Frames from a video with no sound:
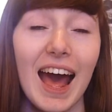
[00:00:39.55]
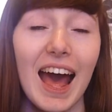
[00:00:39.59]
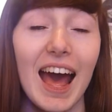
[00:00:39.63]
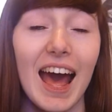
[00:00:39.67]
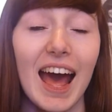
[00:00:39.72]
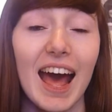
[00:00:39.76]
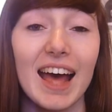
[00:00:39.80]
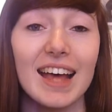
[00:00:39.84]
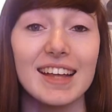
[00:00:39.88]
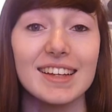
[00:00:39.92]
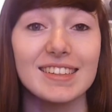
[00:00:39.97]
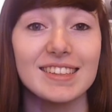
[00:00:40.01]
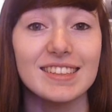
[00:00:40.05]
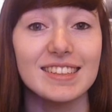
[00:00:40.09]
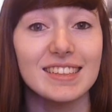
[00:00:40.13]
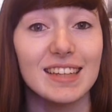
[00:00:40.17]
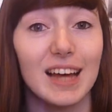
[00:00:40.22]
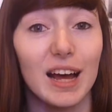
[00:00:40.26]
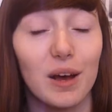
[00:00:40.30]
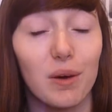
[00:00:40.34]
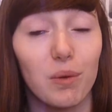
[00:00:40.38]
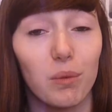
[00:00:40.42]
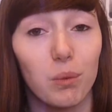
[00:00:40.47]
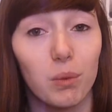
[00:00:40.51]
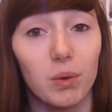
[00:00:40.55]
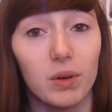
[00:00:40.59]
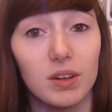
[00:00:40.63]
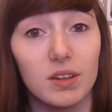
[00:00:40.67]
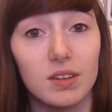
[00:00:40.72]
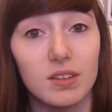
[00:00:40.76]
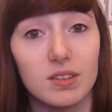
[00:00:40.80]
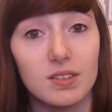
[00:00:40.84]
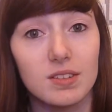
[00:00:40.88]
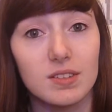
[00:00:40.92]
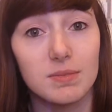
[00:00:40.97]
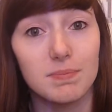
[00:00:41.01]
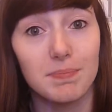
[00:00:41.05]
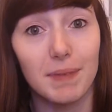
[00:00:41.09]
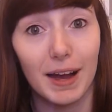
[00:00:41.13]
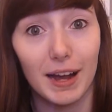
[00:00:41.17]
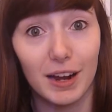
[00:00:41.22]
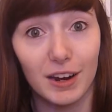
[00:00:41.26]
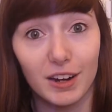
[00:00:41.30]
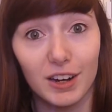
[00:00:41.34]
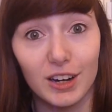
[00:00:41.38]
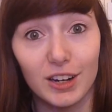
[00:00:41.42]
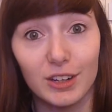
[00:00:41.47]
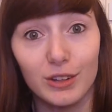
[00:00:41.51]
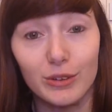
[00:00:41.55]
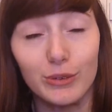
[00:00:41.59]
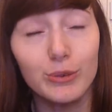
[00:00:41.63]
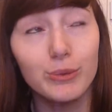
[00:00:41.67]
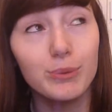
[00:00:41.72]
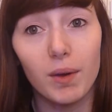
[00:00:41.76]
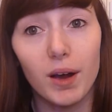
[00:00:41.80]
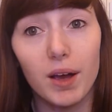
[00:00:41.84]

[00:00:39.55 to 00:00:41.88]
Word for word: and that was Matt Cardle.